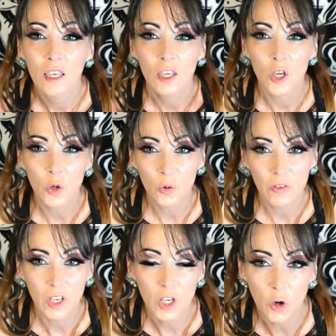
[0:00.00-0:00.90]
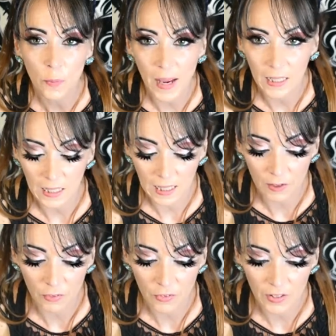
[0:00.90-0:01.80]
Use your bay
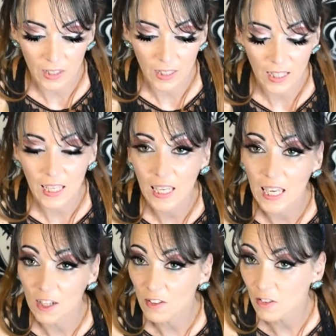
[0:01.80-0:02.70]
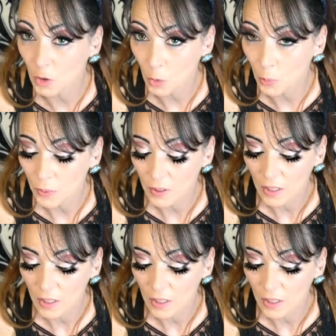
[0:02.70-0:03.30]
leaf in a soup